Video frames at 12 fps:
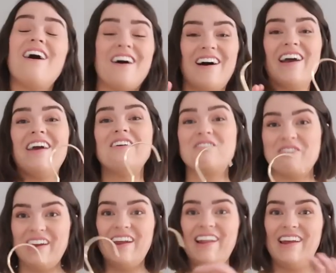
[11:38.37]
I
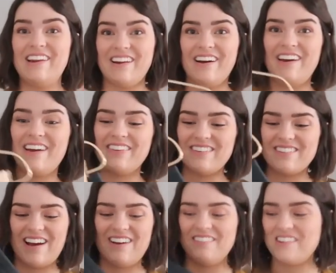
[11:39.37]
really like the
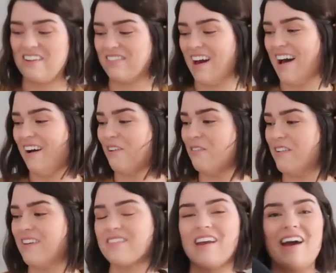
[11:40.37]
sound of that
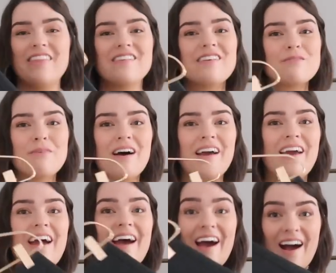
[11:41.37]
outfit. So yeah, this is
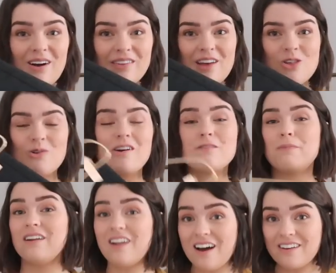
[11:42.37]
my out there choice,
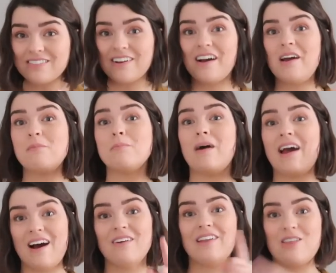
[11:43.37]
but last time my
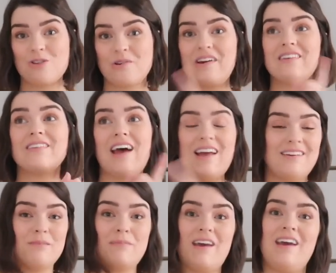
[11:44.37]
out there choice ended
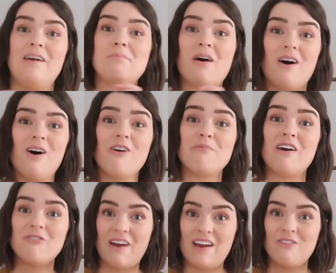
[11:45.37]
up being part of my
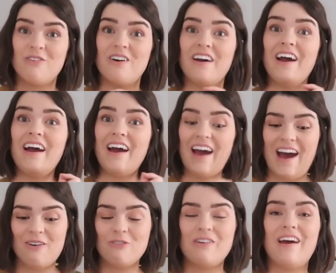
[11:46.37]
favorite
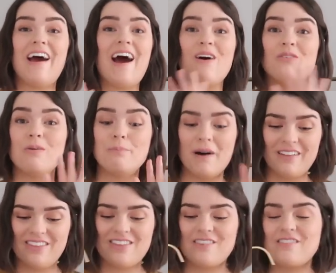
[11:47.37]
outfit out of the
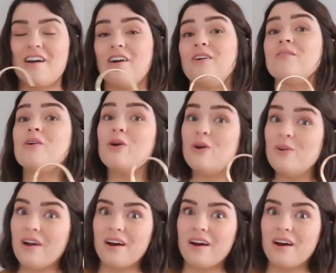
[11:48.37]
bunch. So who